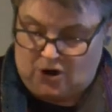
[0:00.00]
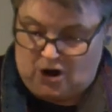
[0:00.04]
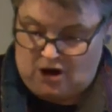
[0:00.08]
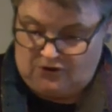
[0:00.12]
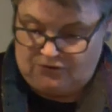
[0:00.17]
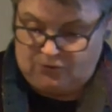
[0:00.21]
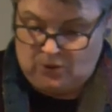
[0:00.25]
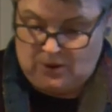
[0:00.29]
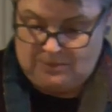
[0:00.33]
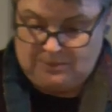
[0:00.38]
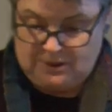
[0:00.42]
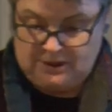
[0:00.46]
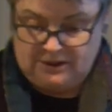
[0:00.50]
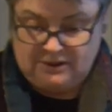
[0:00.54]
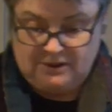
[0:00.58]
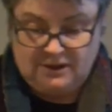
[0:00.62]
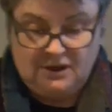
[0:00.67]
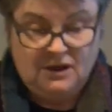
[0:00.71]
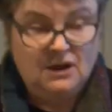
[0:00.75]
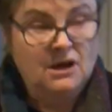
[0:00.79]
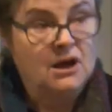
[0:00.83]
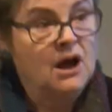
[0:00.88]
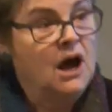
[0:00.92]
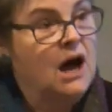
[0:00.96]
off women
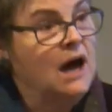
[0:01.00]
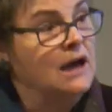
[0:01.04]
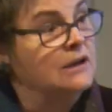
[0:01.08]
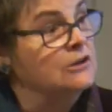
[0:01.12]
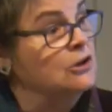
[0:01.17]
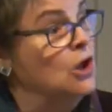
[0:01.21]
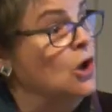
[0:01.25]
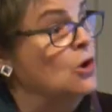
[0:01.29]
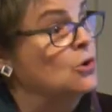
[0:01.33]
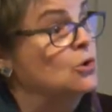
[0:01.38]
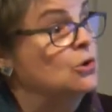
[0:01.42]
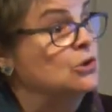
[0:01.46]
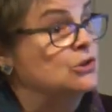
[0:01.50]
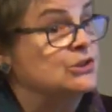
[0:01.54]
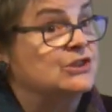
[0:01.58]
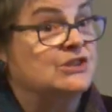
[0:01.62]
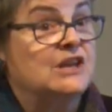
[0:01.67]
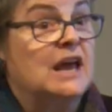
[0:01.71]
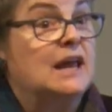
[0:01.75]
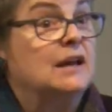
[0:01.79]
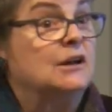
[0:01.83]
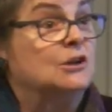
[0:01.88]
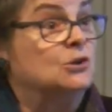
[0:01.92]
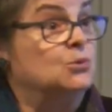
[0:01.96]
on local
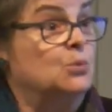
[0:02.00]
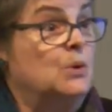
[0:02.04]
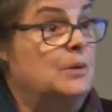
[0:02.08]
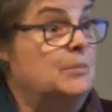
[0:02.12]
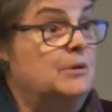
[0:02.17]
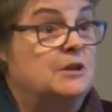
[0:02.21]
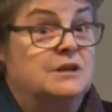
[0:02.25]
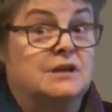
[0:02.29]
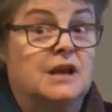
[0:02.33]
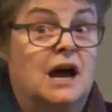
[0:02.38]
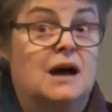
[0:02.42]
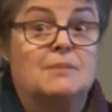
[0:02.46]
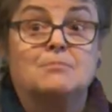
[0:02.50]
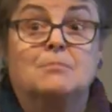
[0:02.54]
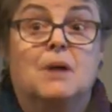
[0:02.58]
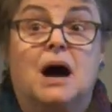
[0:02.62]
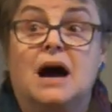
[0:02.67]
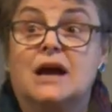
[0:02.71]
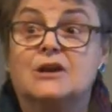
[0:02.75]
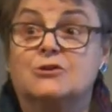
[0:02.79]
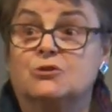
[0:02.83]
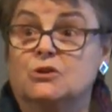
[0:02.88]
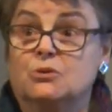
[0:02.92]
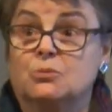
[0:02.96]
settled women, not
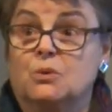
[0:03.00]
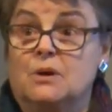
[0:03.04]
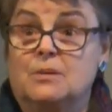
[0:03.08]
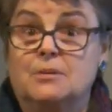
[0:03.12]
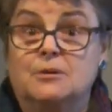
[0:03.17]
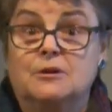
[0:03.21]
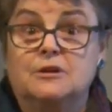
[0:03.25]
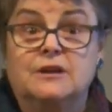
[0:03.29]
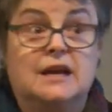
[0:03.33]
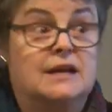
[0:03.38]
migrant women.